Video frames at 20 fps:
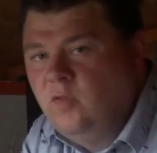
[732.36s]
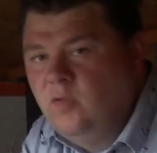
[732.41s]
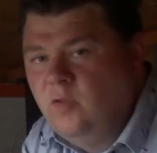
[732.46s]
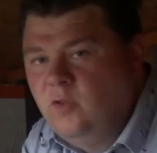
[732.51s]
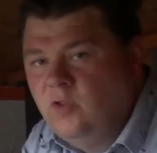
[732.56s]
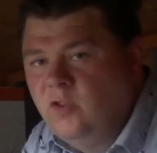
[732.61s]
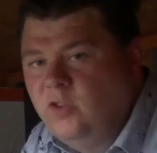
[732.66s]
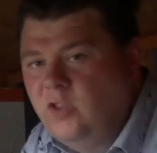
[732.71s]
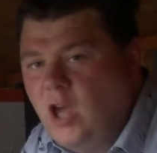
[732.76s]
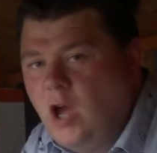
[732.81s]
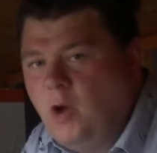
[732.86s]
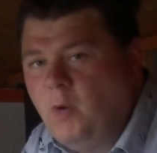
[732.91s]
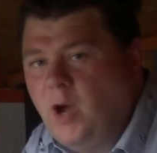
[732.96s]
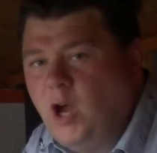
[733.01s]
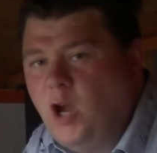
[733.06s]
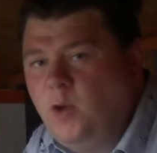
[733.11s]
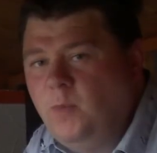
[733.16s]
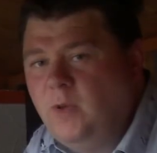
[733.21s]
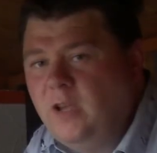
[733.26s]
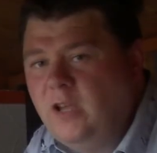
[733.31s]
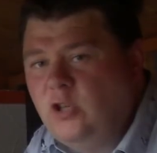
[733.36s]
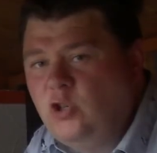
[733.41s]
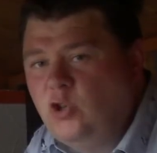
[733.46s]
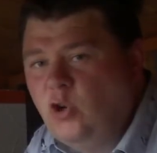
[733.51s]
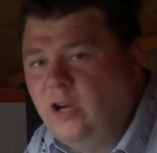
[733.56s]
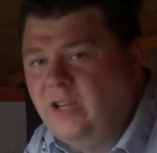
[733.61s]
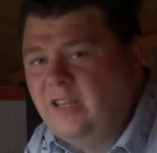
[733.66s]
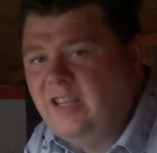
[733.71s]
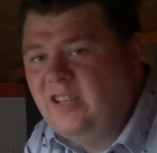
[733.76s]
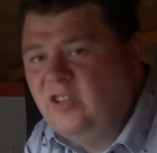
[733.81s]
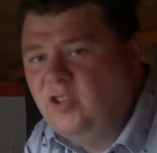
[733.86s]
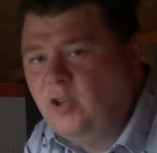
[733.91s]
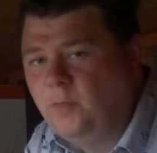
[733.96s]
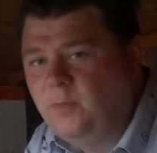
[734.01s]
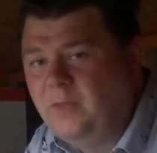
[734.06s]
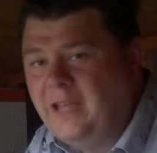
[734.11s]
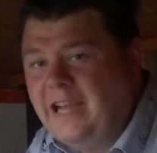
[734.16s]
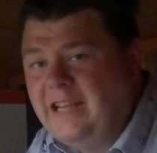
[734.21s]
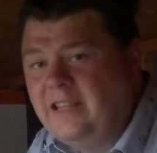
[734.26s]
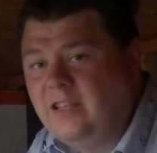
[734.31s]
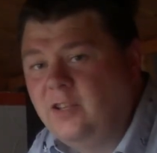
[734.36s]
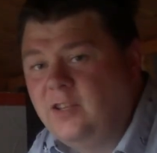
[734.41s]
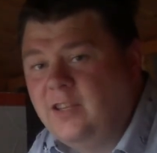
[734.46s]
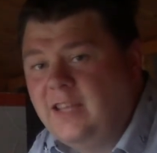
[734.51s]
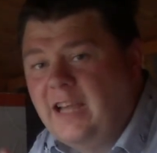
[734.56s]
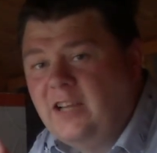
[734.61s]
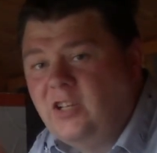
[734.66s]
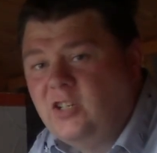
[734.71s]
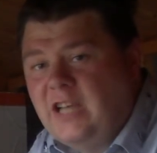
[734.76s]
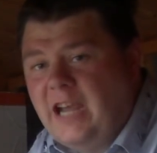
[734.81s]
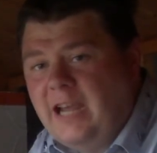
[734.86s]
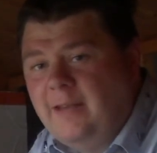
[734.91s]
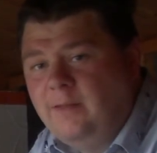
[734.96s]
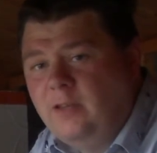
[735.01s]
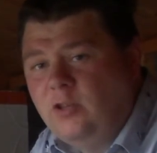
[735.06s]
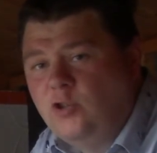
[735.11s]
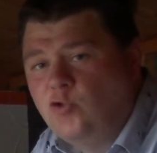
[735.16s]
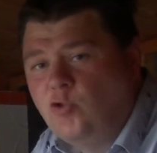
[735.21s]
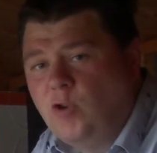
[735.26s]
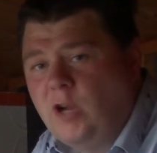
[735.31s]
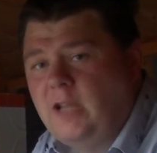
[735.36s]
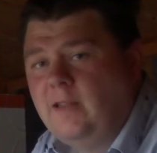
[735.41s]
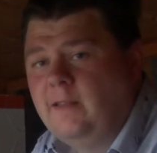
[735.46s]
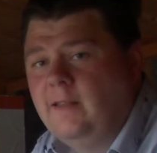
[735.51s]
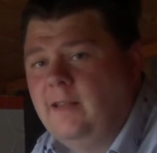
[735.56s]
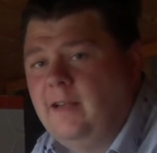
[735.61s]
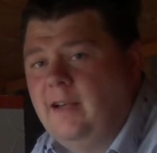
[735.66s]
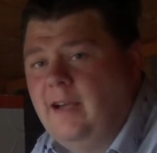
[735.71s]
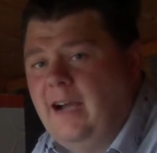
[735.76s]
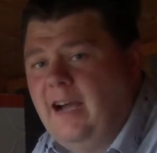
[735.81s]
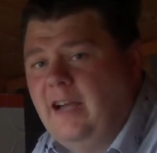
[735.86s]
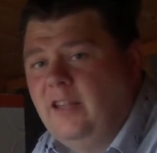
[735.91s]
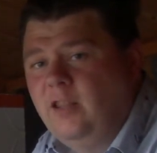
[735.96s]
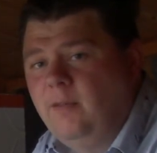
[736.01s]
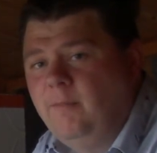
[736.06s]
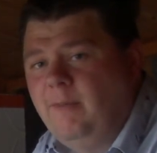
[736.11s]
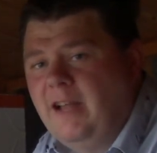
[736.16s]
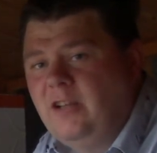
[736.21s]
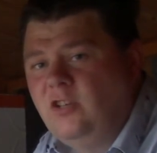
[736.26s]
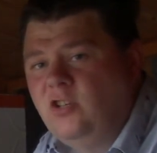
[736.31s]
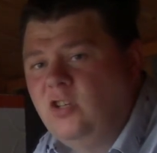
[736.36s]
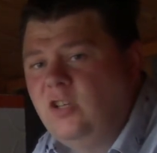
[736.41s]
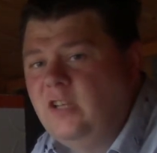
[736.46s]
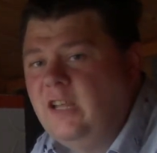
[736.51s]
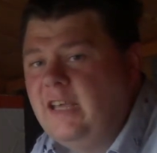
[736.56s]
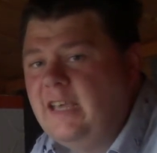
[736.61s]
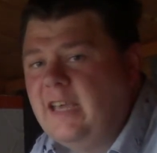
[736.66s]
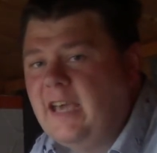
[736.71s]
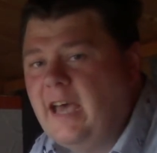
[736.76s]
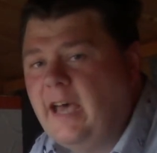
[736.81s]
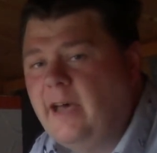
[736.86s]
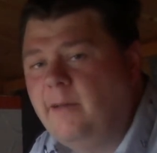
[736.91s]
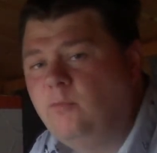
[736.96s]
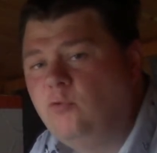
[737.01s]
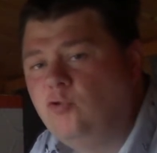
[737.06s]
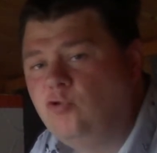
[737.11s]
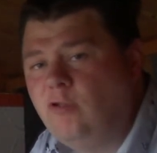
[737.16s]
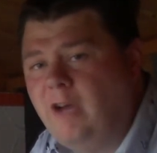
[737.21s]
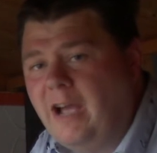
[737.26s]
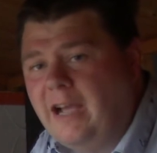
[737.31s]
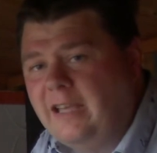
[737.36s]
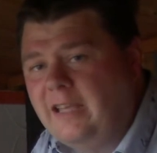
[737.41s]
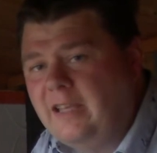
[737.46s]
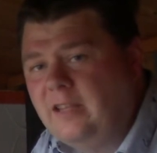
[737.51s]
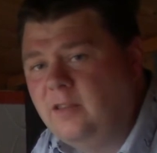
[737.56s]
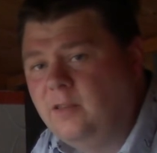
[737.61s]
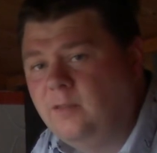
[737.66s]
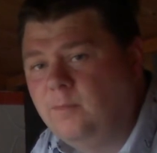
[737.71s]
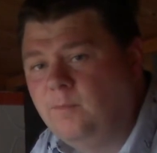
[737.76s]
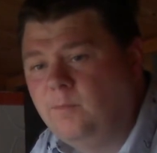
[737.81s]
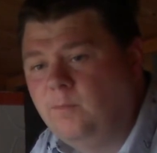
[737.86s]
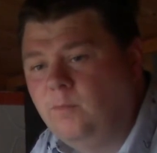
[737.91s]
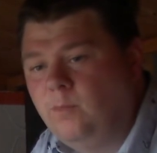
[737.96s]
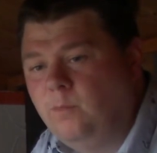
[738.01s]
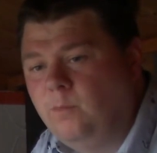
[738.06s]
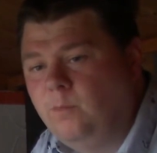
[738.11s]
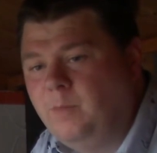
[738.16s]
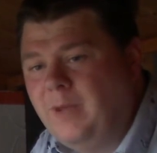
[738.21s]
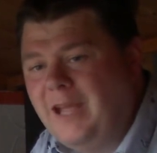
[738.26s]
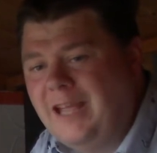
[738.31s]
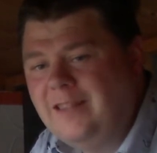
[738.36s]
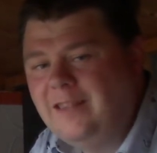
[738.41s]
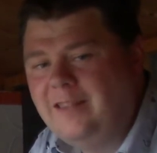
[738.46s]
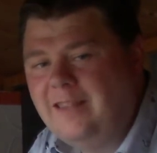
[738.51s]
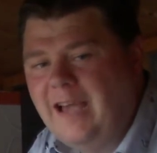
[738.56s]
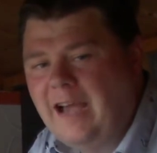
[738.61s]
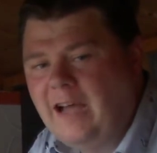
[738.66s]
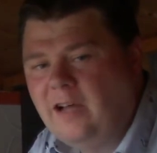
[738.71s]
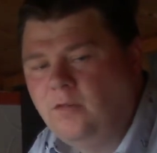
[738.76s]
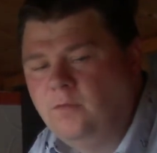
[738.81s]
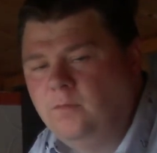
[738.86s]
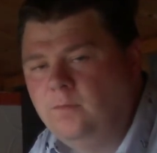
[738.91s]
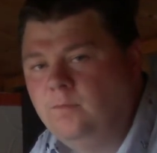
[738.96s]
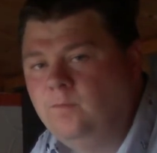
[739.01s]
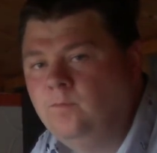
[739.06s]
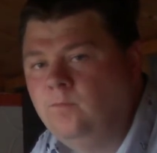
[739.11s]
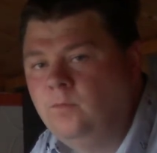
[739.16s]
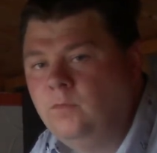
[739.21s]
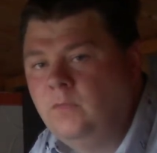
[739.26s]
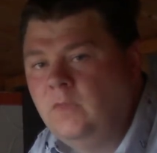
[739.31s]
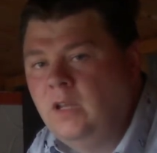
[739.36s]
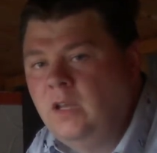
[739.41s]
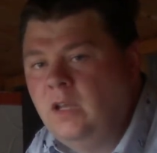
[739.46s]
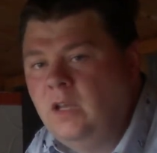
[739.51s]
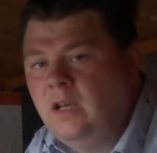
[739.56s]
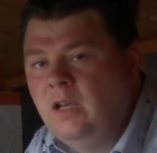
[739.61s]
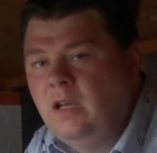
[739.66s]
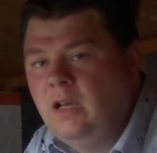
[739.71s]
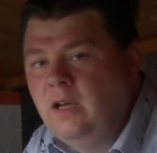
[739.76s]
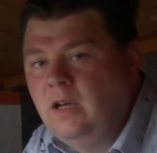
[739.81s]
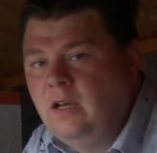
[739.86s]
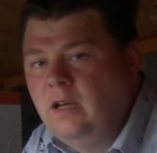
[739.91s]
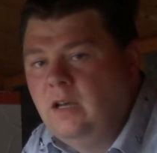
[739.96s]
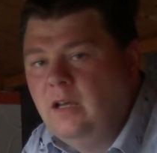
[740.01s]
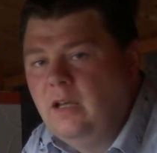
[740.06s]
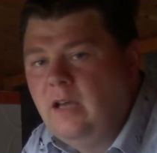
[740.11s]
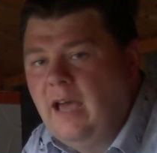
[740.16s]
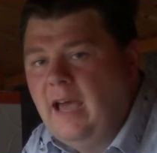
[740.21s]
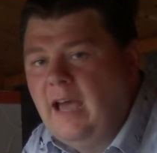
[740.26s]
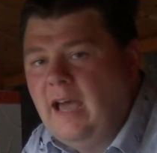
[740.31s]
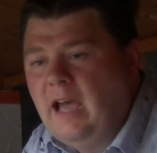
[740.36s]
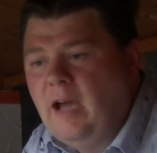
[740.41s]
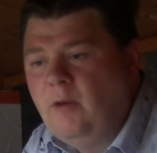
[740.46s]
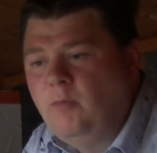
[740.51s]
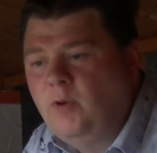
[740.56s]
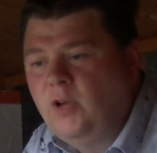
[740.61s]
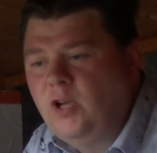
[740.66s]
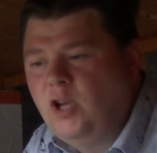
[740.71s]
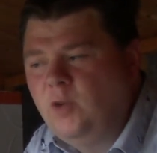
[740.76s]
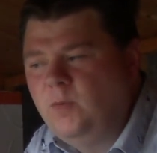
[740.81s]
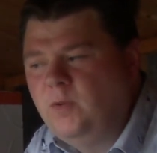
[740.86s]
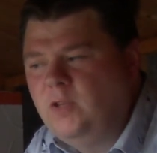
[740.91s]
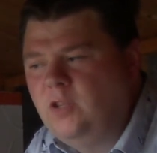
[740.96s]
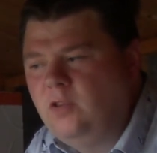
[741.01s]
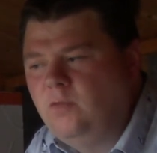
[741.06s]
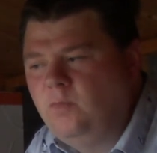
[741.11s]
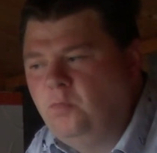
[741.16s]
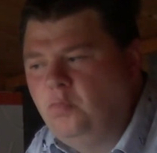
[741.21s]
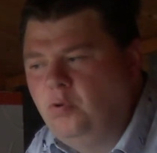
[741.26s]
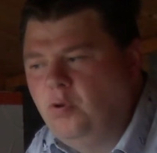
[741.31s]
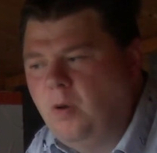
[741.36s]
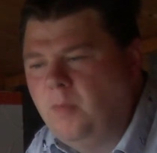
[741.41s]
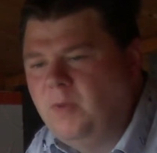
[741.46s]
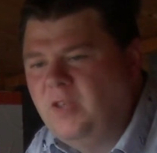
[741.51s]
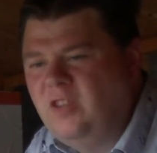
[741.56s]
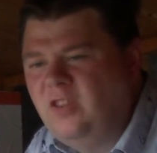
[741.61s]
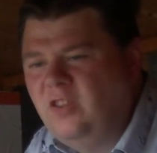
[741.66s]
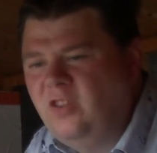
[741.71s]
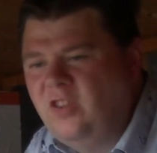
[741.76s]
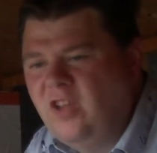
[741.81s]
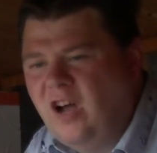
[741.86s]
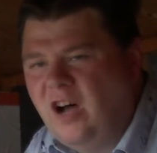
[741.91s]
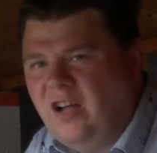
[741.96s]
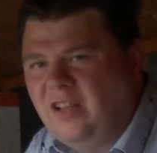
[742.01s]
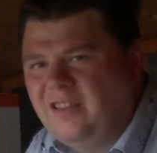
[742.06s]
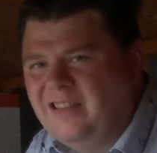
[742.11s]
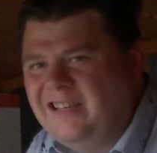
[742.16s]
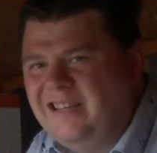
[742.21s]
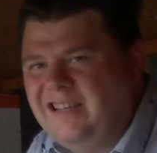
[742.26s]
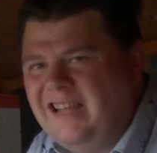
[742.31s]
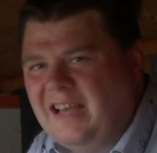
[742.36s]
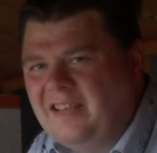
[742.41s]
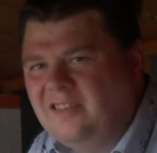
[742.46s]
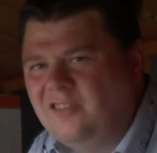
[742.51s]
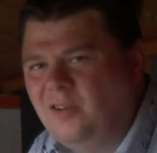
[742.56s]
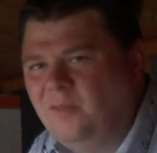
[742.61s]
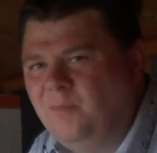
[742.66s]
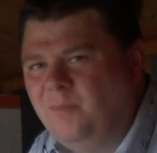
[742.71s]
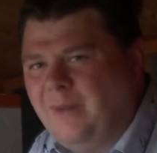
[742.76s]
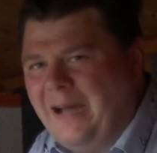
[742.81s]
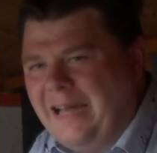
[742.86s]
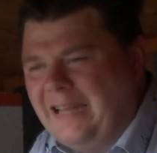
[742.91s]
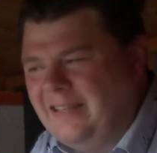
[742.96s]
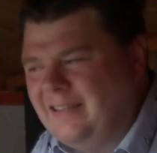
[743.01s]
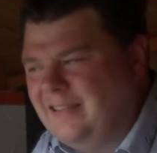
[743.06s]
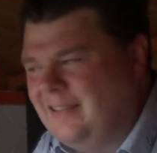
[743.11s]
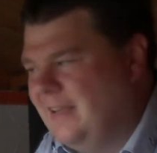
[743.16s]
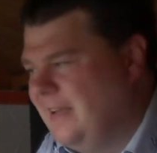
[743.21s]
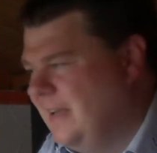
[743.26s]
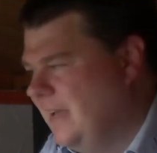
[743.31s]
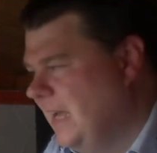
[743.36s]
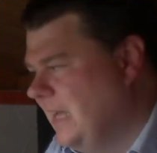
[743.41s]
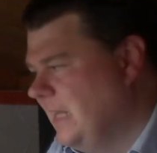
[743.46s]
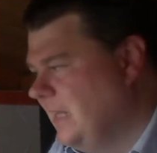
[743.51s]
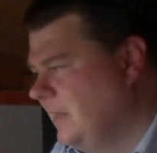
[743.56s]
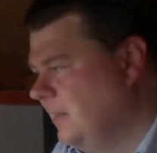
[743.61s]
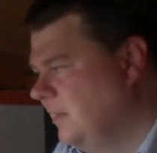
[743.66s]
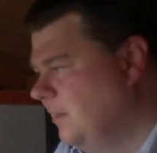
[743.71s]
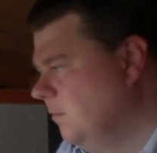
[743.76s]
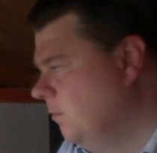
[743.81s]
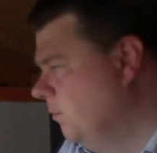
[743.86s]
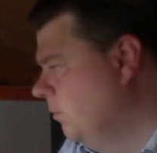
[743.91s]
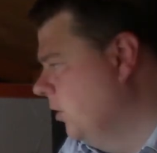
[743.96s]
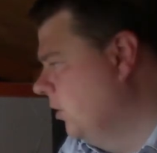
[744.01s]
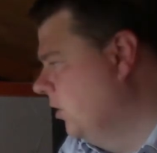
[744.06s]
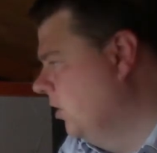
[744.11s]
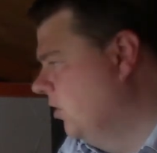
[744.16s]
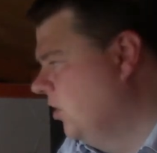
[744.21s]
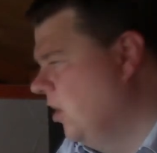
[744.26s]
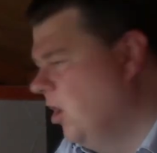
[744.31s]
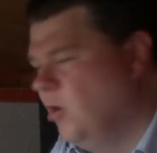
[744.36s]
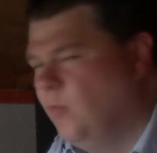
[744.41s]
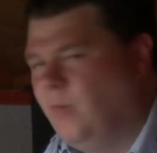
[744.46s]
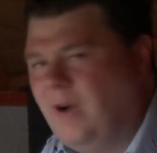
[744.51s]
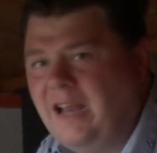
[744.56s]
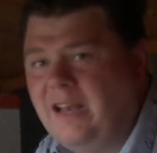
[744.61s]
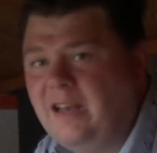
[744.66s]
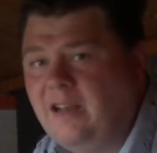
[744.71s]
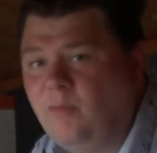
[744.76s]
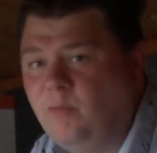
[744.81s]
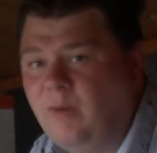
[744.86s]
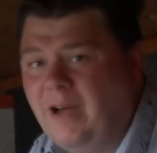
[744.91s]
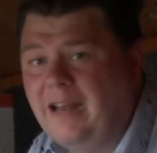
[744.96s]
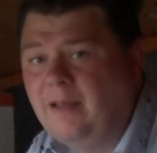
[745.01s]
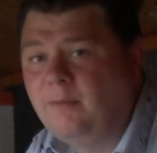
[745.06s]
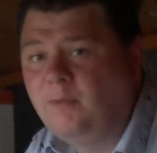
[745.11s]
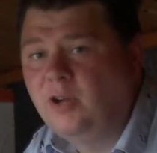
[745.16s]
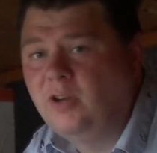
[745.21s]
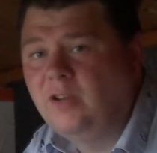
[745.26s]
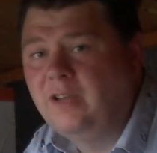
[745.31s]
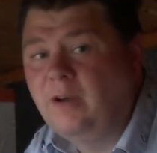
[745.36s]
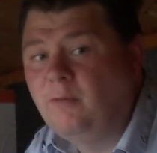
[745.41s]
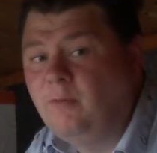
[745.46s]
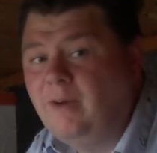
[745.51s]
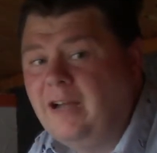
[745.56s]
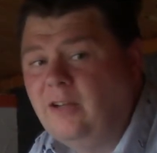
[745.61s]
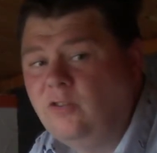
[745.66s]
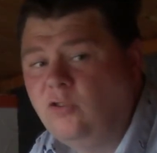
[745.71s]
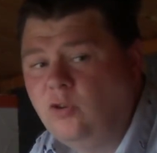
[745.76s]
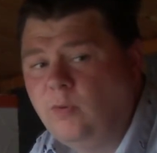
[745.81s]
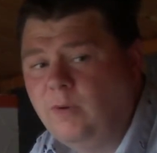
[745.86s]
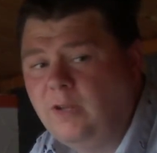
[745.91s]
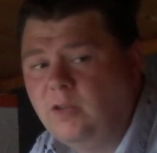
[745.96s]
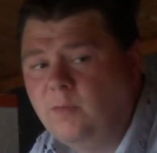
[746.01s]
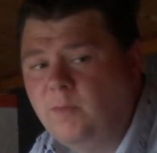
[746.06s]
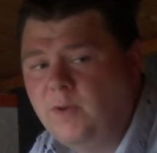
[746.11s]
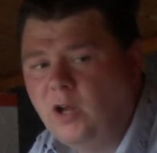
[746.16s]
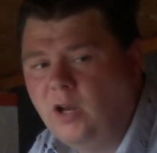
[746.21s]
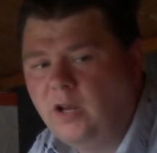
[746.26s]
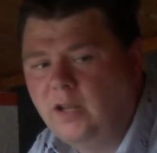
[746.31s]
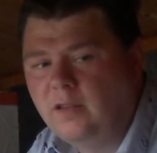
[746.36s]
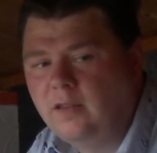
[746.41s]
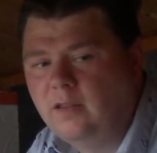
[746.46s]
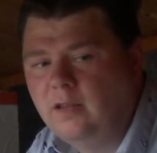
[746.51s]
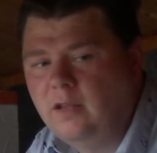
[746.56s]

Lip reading: So I hope you enjoyed this update of St James's Street. As I mentioned, the track is pinned down. We're going to be probably starting next on ballasting it, but I don't know when I'm going to get round to it, to be honest.